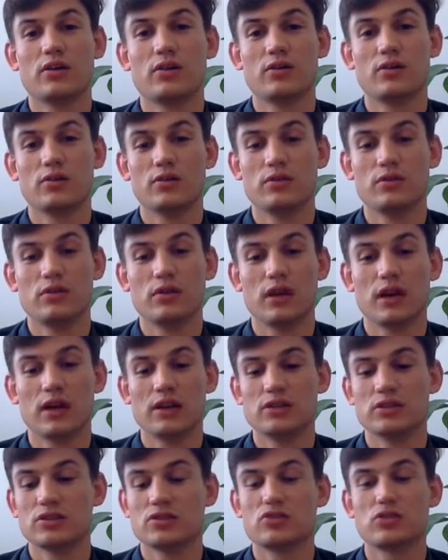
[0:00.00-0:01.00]
who had
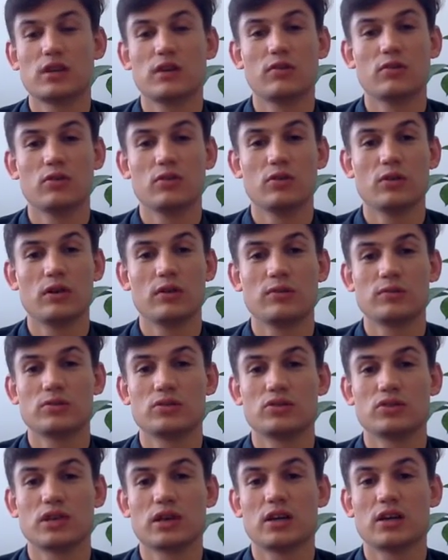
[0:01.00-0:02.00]
just travelled all the way from
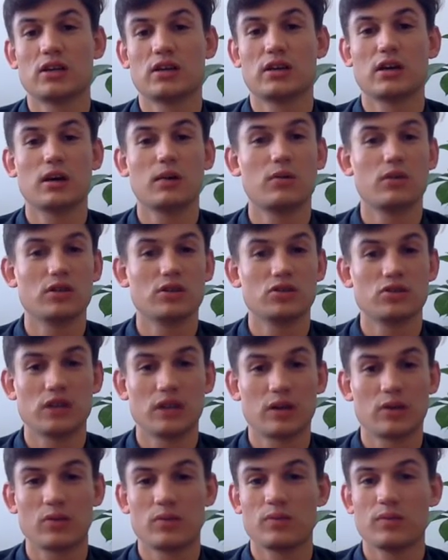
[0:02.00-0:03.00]
Australia to come and
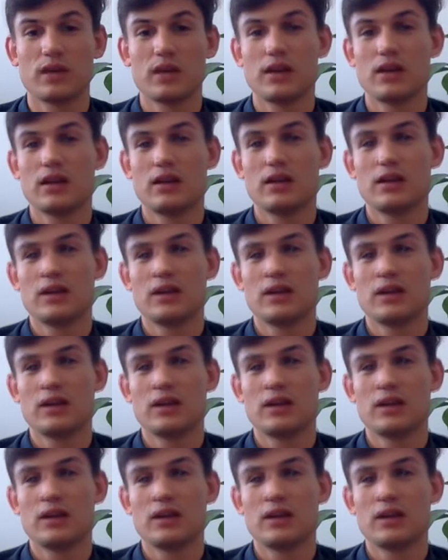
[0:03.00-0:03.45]
trek with me.